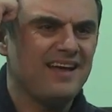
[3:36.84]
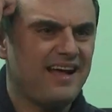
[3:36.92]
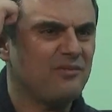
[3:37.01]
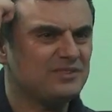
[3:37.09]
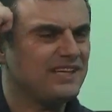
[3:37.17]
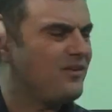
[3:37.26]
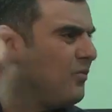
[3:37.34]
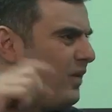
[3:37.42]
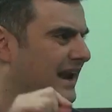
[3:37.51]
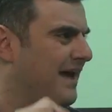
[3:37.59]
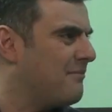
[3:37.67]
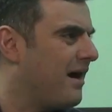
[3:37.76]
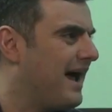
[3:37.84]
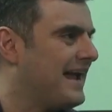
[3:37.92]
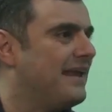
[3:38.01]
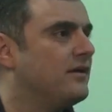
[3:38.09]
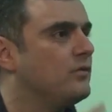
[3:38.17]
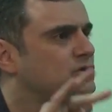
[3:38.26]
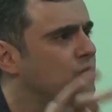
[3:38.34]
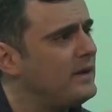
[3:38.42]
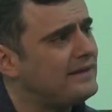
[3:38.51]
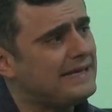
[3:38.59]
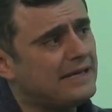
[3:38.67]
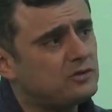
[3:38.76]
I was like, what am I? And it's
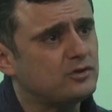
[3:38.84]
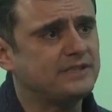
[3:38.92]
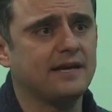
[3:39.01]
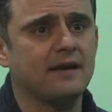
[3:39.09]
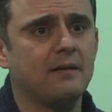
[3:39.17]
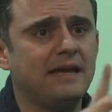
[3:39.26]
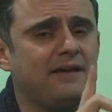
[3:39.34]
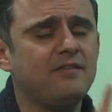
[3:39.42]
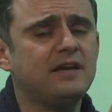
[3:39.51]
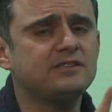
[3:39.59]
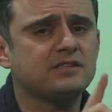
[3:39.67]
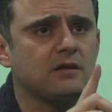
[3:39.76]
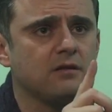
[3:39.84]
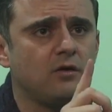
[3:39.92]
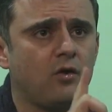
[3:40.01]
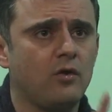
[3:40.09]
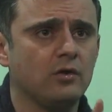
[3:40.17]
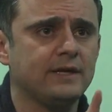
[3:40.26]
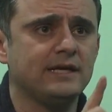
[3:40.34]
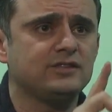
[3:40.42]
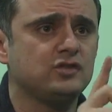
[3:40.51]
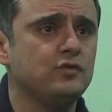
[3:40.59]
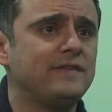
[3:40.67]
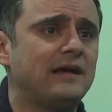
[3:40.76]
really interesting, even as early as
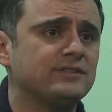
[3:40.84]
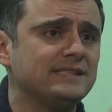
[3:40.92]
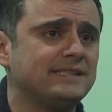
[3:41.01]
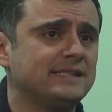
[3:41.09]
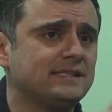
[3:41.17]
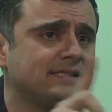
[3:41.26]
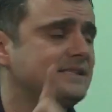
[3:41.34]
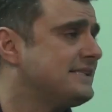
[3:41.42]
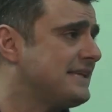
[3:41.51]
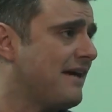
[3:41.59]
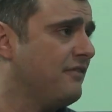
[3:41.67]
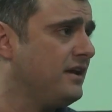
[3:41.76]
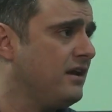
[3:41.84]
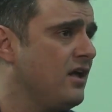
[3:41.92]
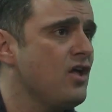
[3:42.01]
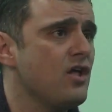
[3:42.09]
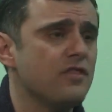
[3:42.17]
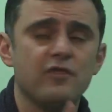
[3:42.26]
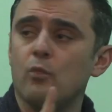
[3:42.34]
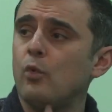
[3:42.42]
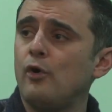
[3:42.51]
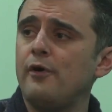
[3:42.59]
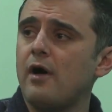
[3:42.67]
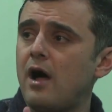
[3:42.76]
2006 and 7, the
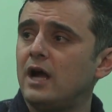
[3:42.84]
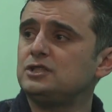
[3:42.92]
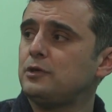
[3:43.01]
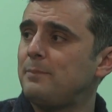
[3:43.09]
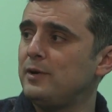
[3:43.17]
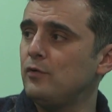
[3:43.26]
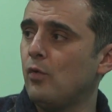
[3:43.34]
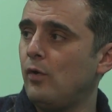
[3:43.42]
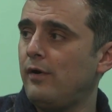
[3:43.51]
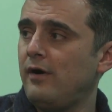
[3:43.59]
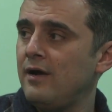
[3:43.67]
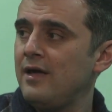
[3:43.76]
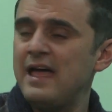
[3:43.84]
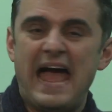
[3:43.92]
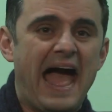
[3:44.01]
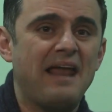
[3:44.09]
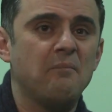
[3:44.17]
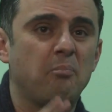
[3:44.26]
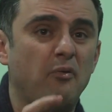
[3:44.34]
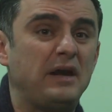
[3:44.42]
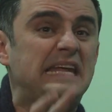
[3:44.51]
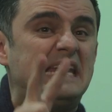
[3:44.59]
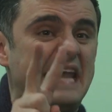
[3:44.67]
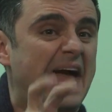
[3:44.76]
word entrepreneur had a
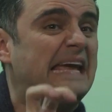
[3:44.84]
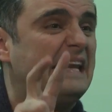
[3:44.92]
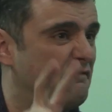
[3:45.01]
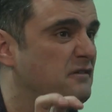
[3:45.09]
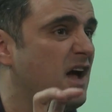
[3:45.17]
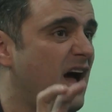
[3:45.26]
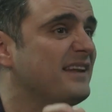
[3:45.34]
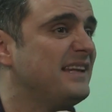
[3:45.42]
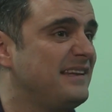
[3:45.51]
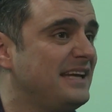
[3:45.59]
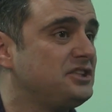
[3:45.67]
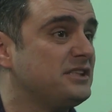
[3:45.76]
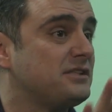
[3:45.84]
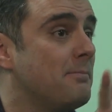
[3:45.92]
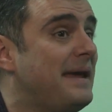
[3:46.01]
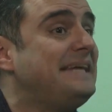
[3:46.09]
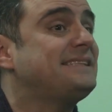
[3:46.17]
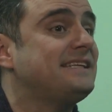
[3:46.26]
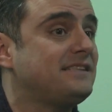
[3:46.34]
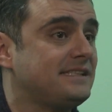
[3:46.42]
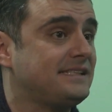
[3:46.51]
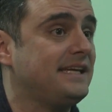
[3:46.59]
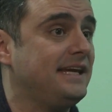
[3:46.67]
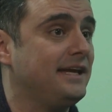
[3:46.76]
pretty negative connotation. It's amazing to
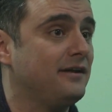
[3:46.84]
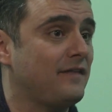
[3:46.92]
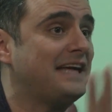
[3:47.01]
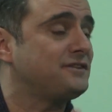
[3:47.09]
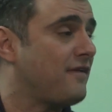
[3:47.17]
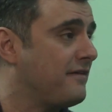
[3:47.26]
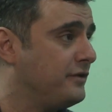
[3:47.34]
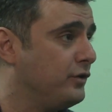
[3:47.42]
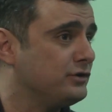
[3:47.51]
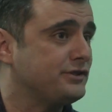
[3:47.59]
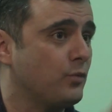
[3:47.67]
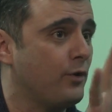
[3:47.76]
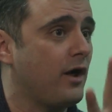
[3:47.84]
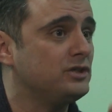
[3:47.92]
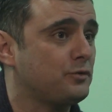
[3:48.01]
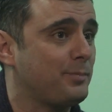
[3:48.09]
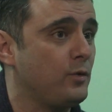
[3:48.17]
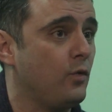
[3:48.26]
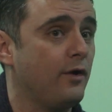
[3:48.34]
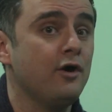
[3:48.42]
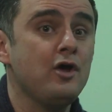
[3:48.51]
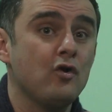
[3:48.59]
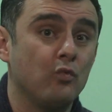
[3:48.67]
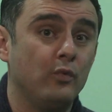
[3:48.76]
see in the last 5 years the word
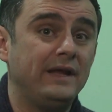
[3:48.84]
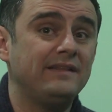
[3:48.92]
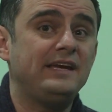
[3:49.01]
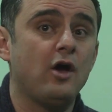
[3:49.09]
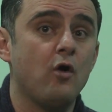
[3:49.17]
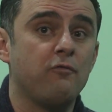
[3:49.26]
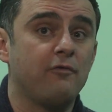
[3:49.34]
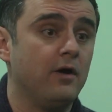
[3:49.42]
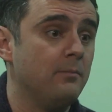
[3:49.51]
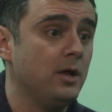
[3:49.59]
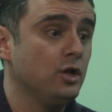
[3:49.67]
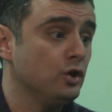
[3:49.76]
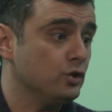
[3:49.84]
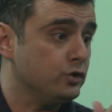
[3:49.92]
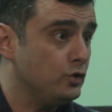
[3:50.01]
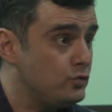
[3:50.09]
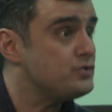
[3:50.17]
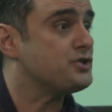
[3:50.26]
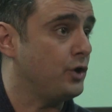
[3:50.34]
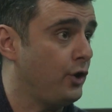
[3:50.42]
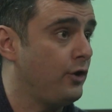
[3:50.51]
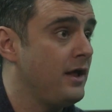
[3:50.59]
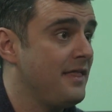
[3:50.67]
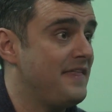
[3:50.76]
entrepreneur really go from
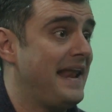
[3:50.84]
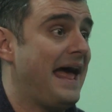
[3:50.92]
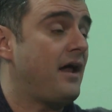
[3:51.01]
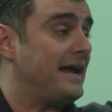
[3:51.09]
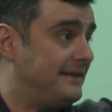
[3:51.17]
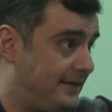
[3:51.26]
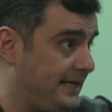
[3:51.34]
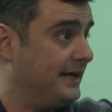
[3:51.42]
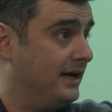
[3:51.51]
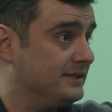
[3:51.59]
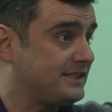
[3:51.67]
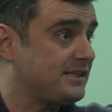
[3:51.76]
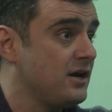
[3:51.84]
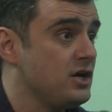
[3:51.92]
loser that had ideas